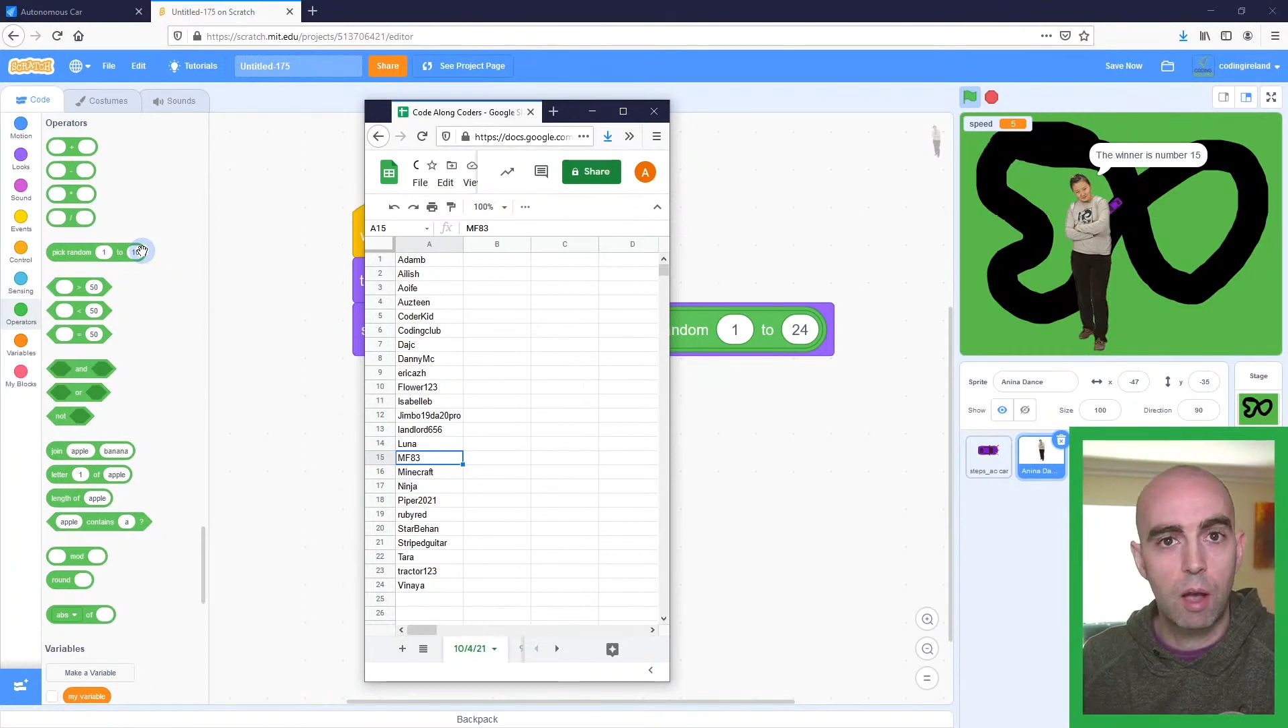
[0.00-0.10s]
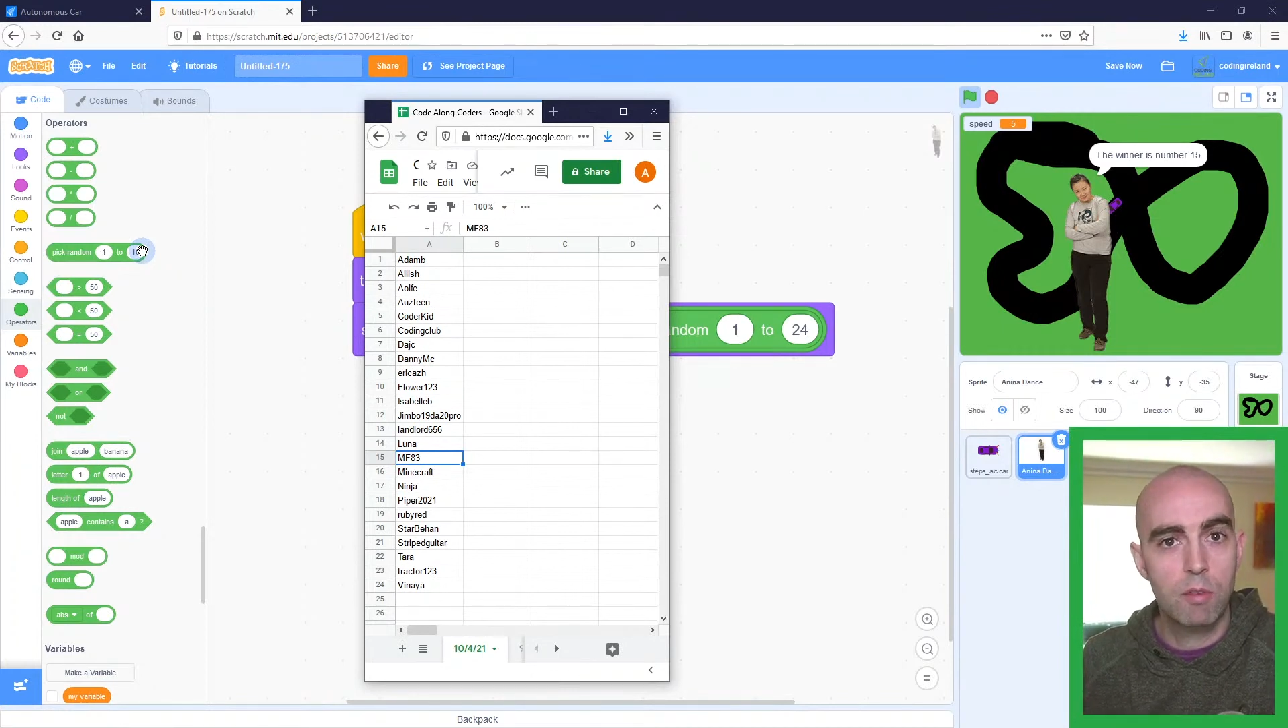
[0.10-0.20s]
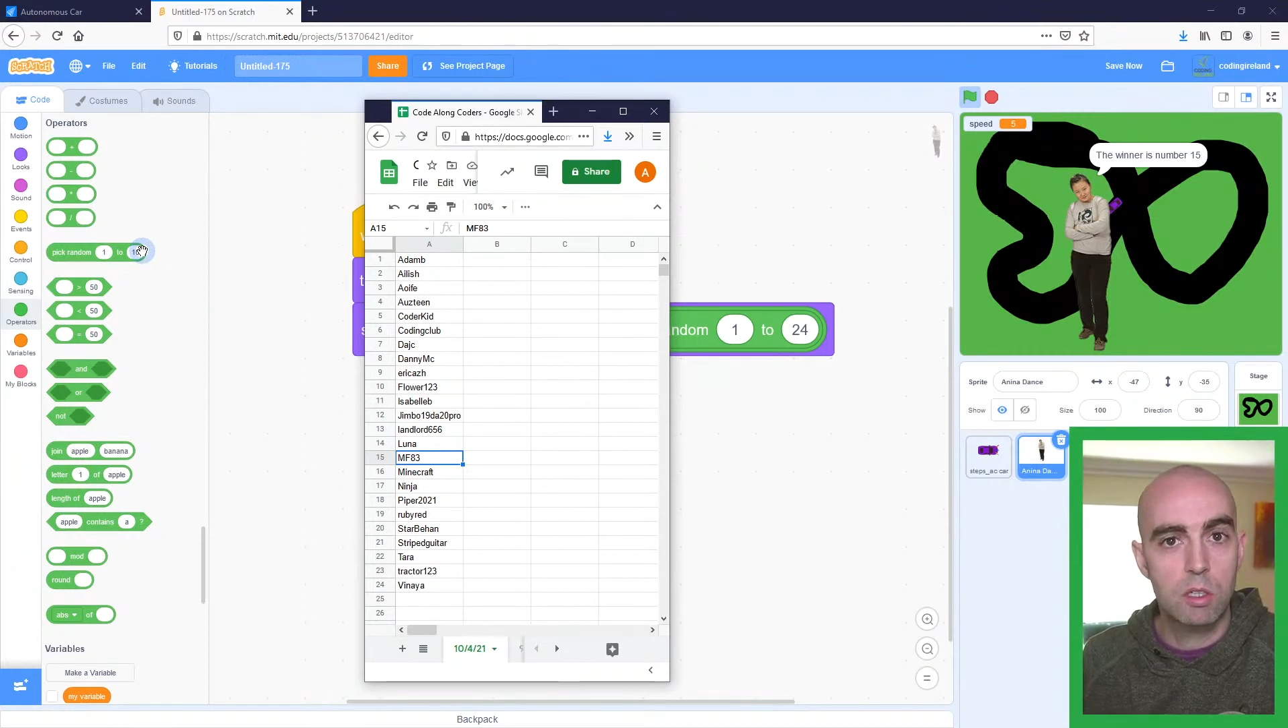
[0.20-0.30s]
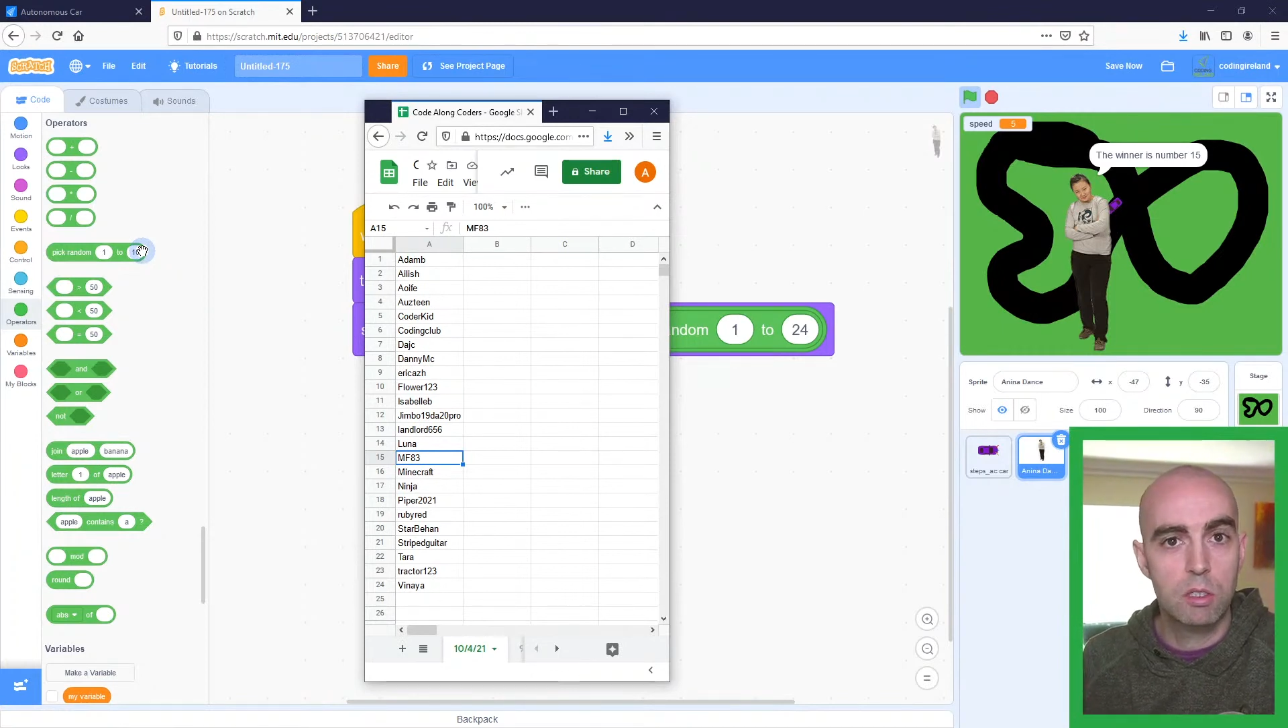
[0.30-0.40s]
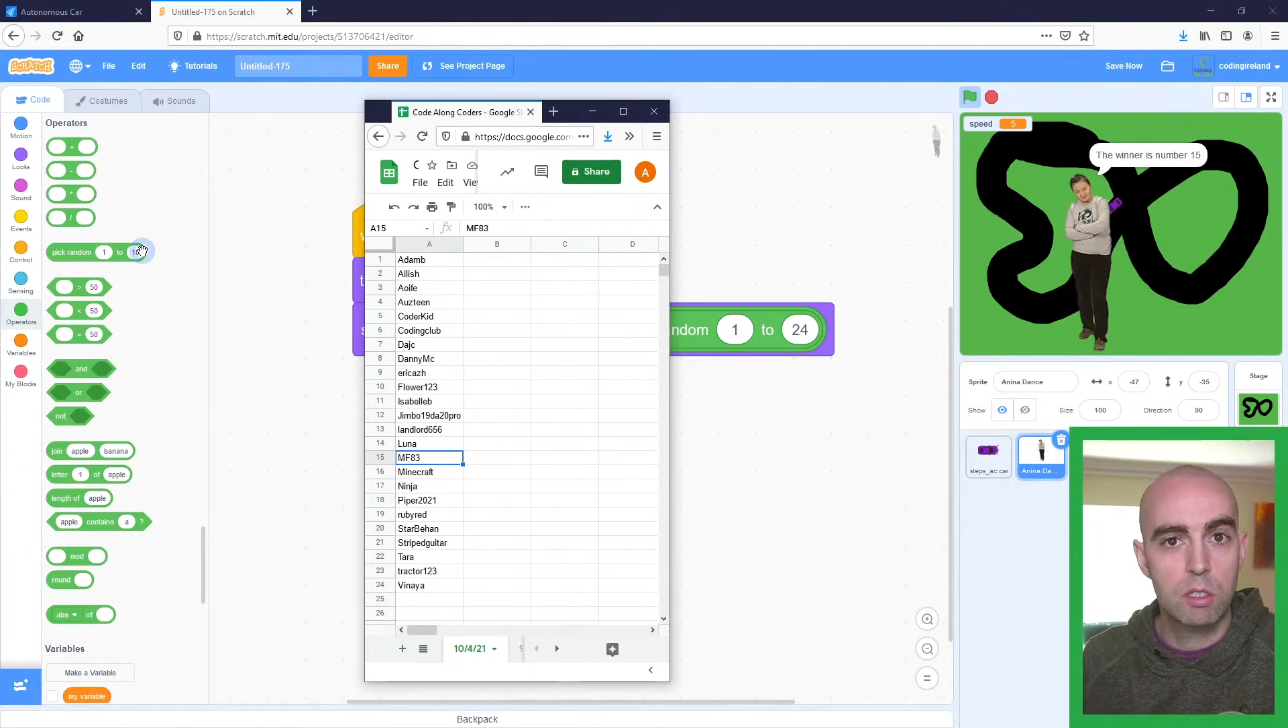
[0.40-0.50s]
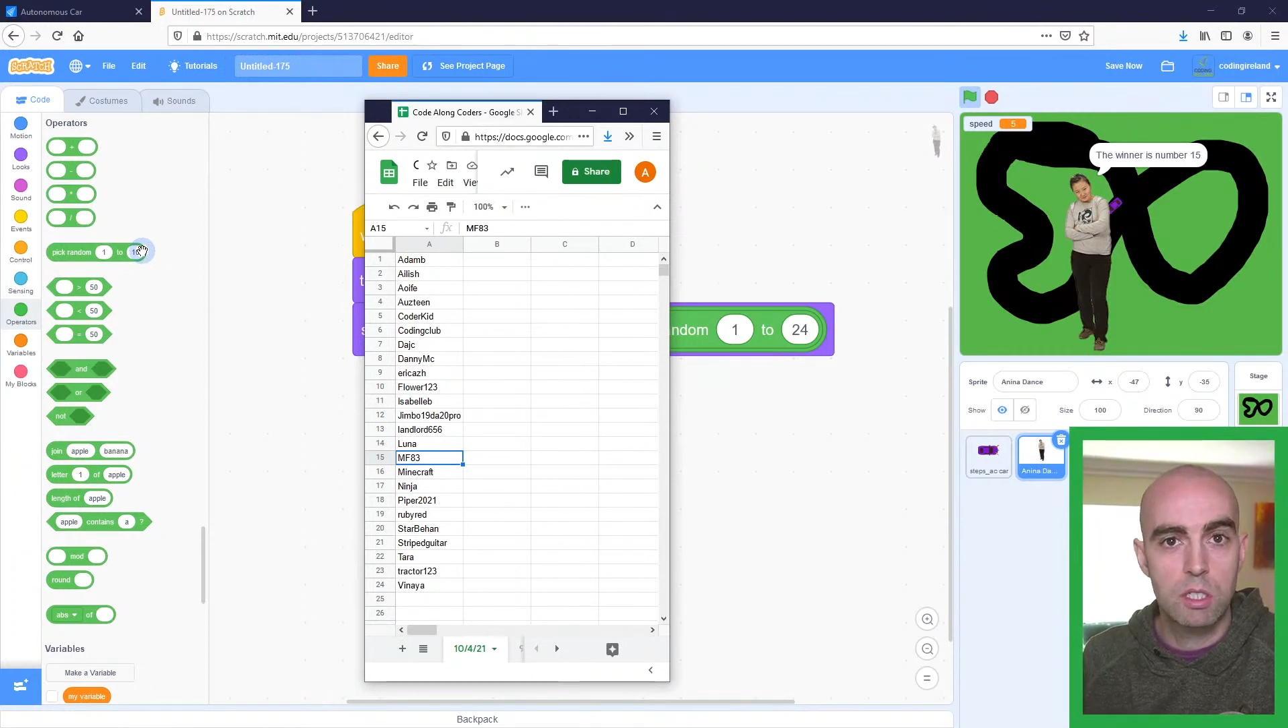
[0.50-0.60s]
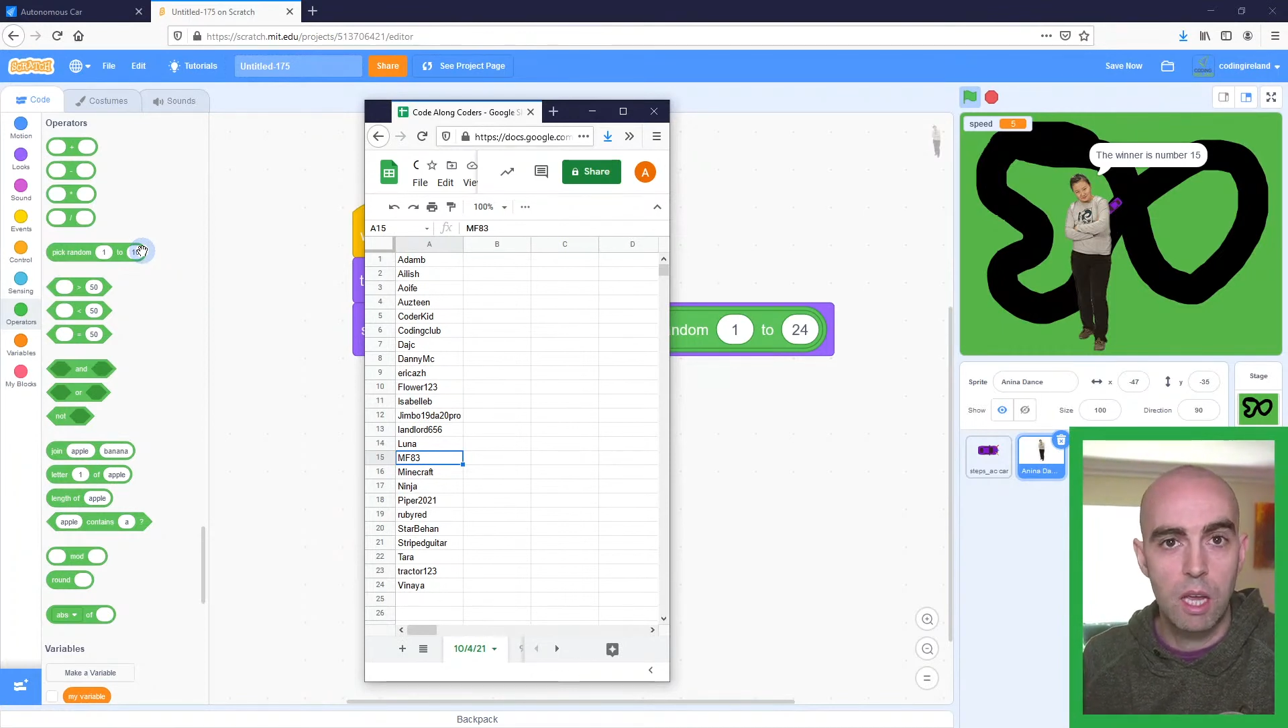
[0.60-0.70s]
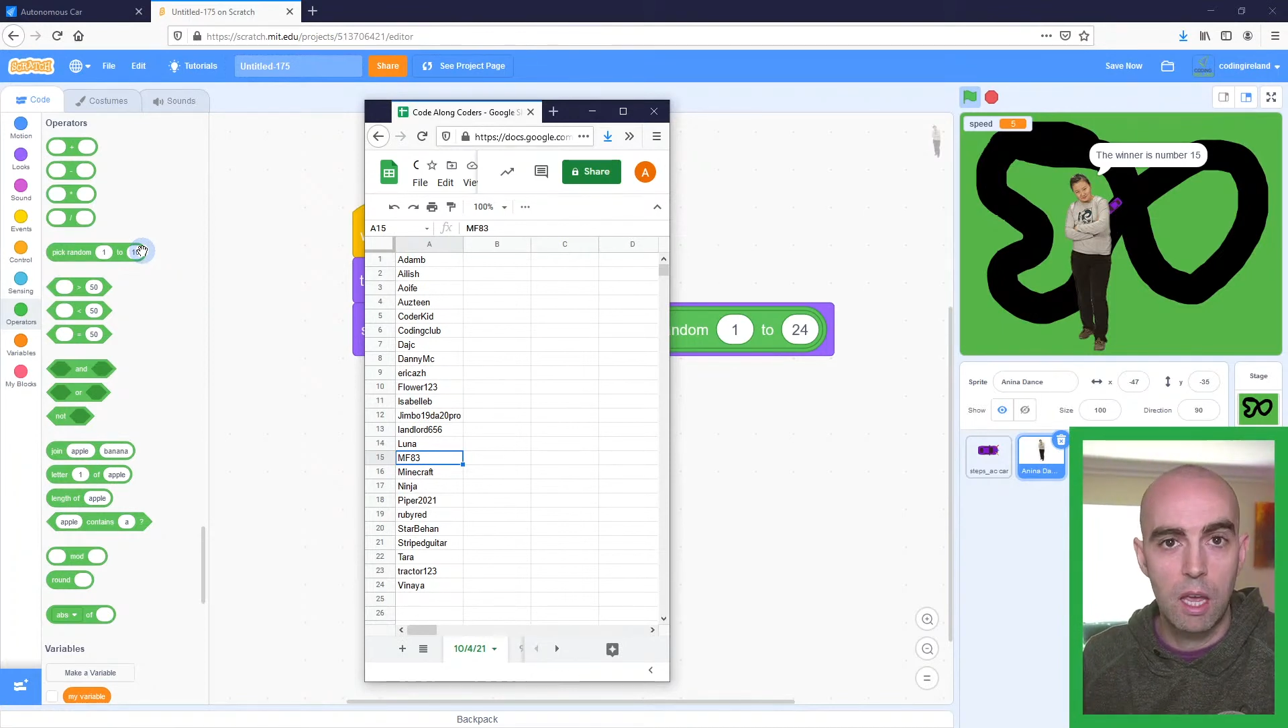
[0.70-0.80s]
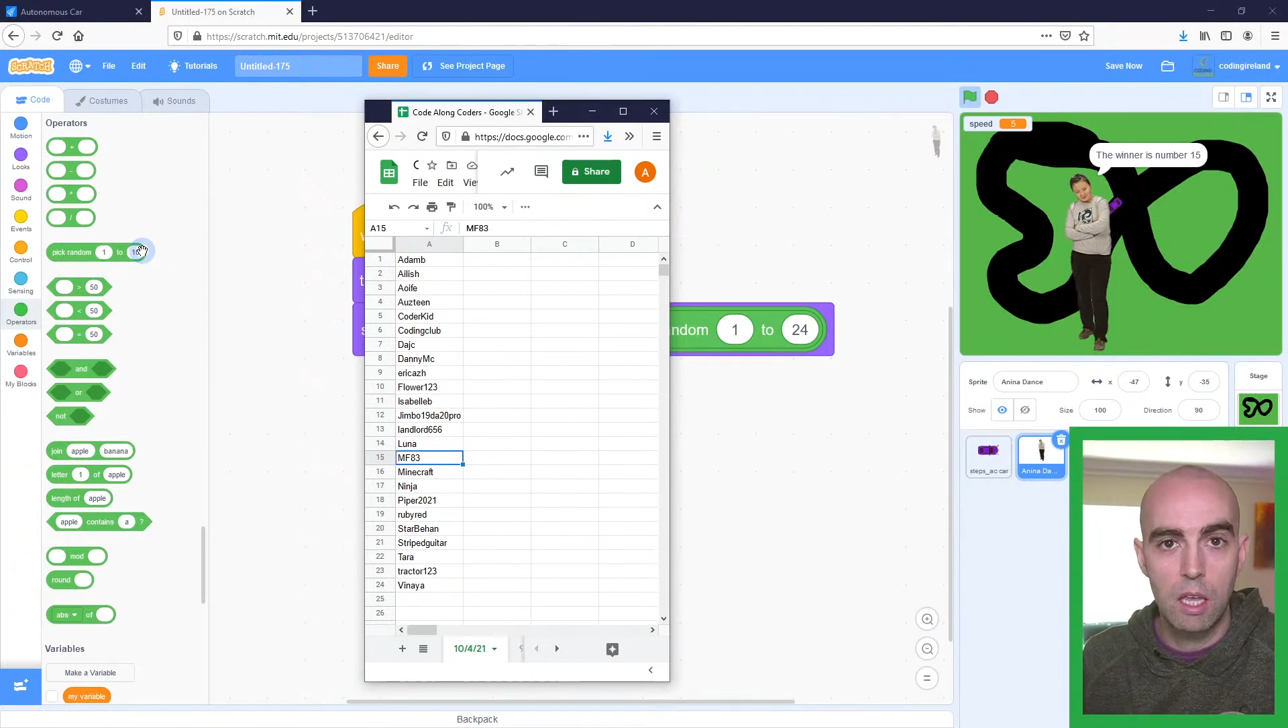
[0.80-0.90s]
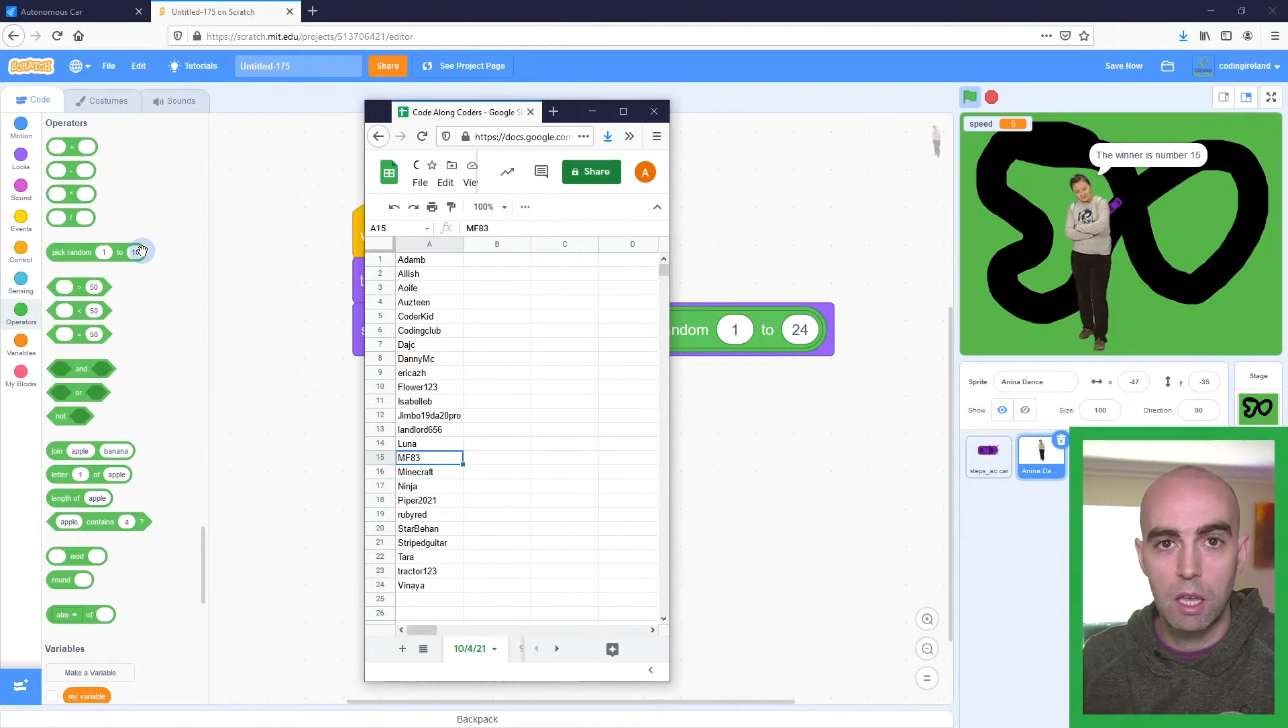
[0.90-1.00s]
good day,